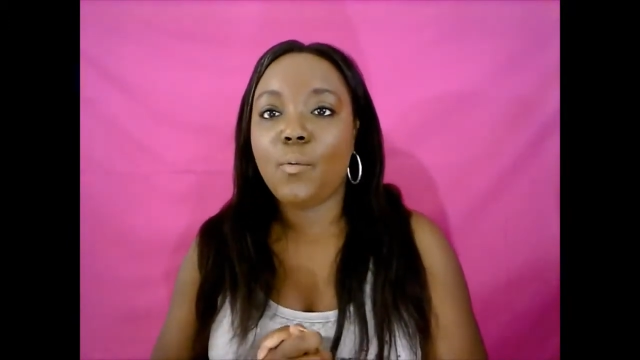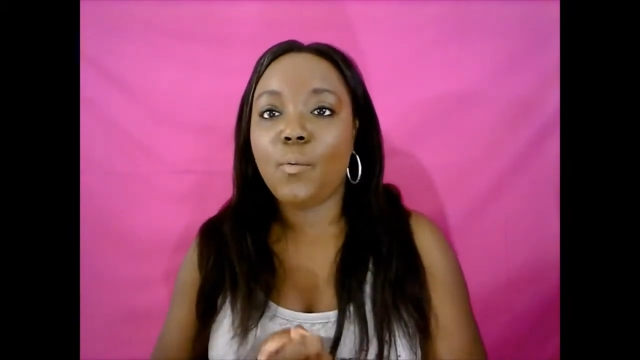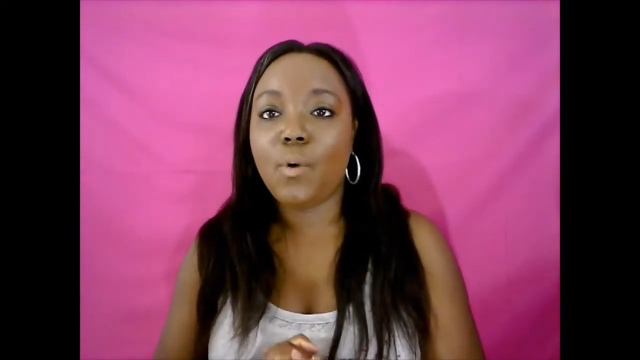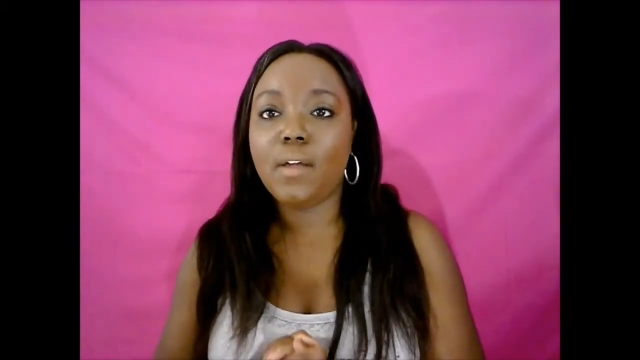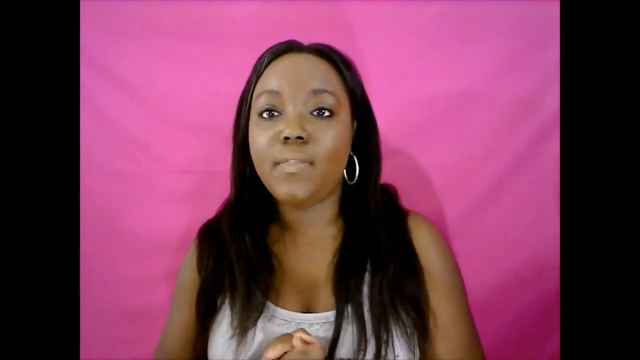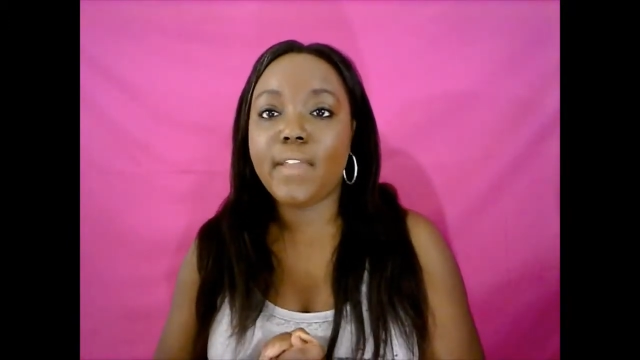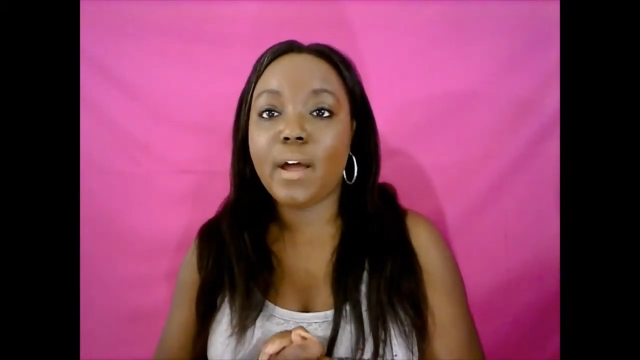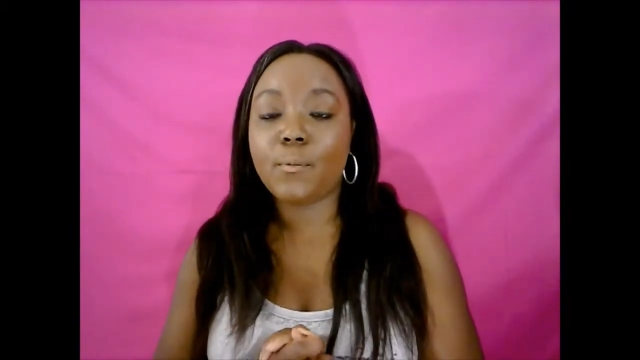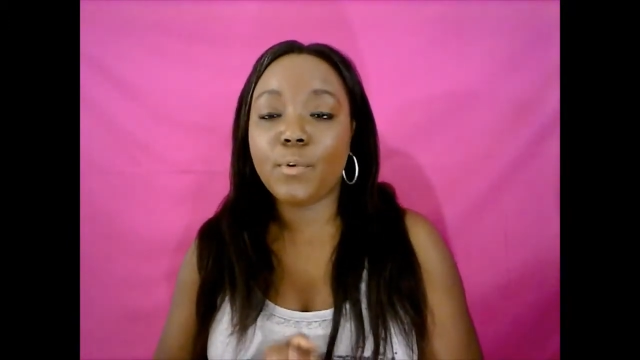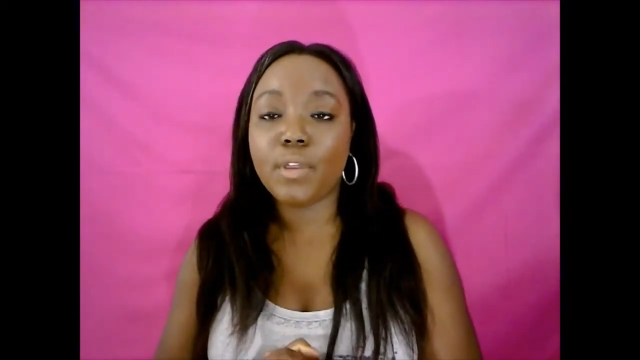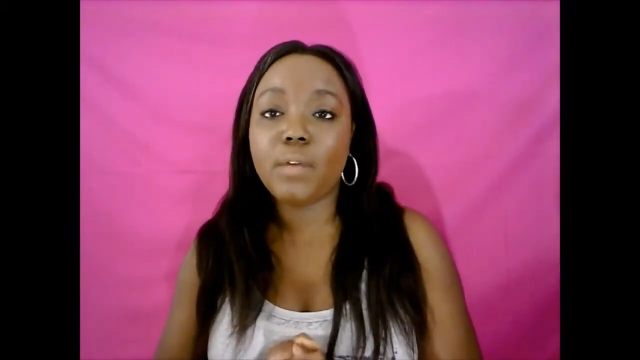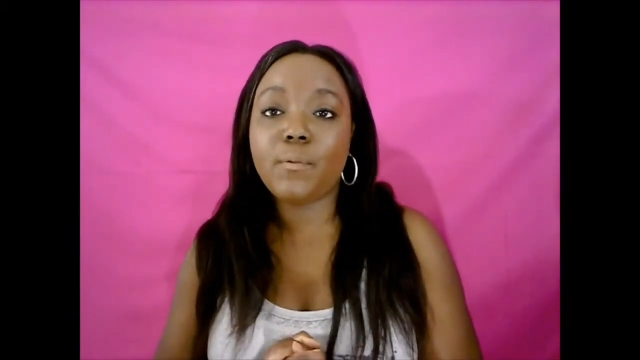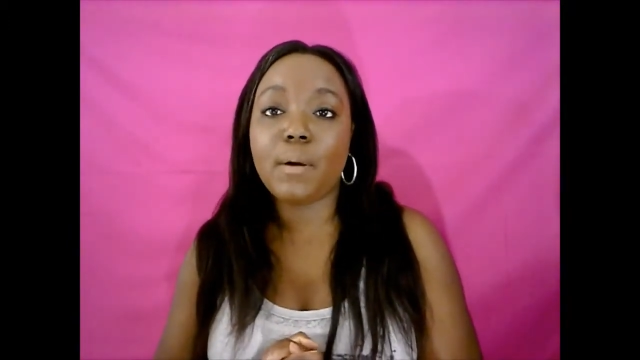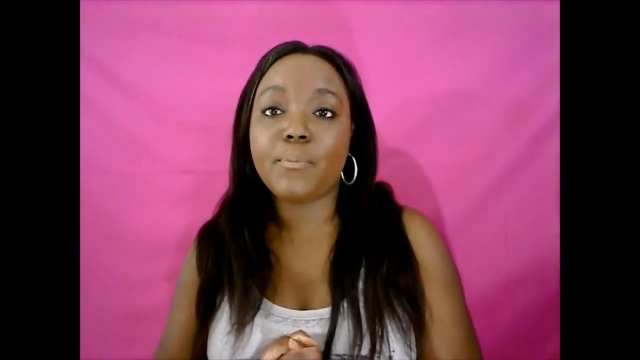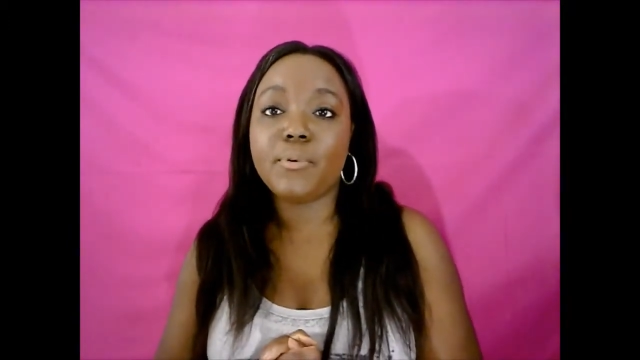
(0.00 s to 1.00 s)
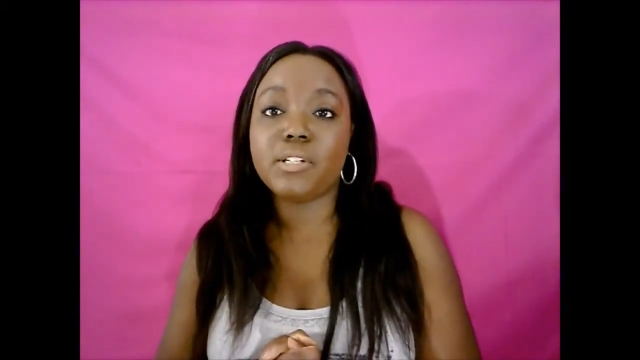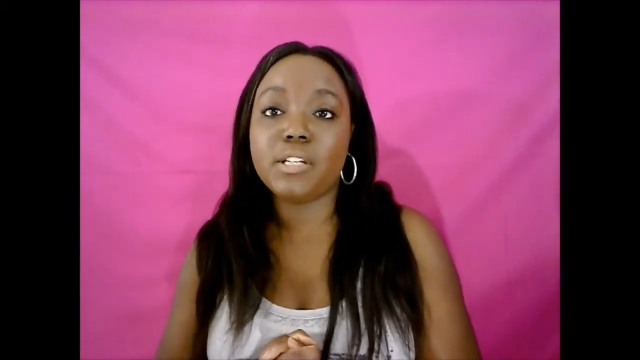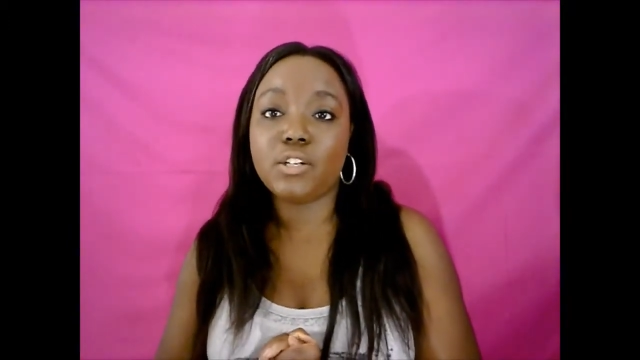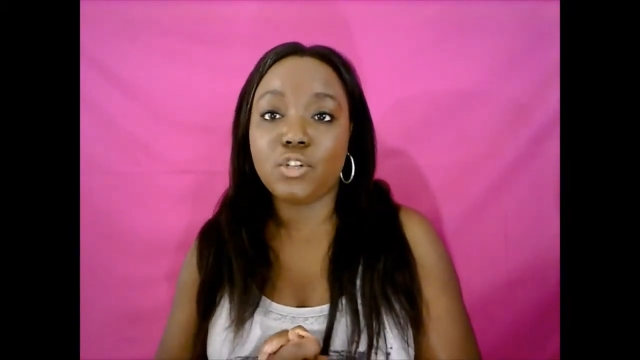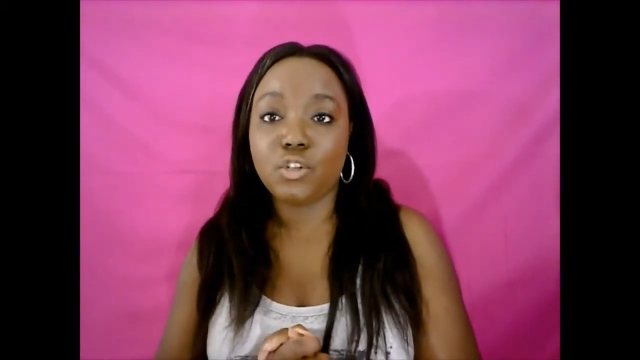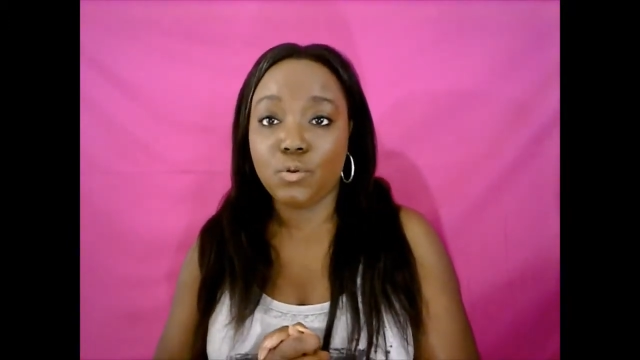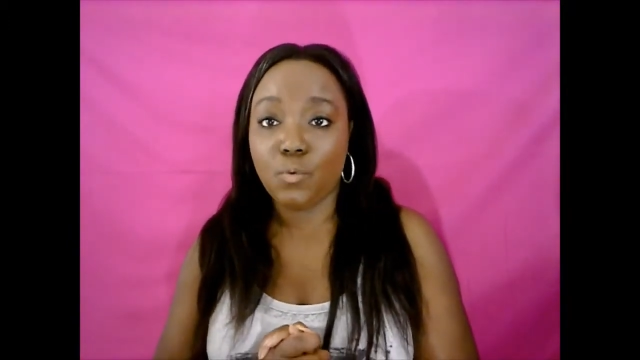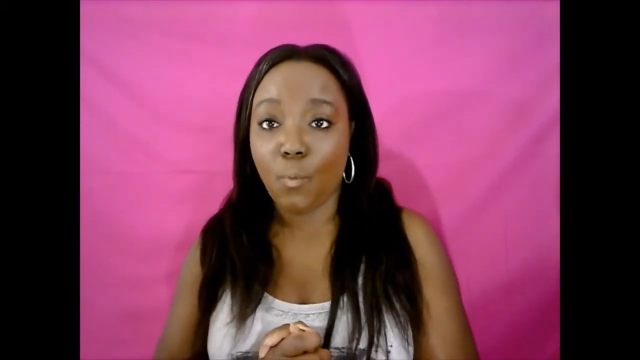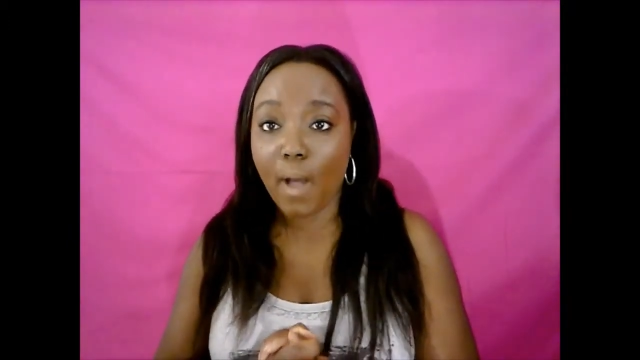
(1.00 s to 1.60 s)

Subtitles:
one that really represents you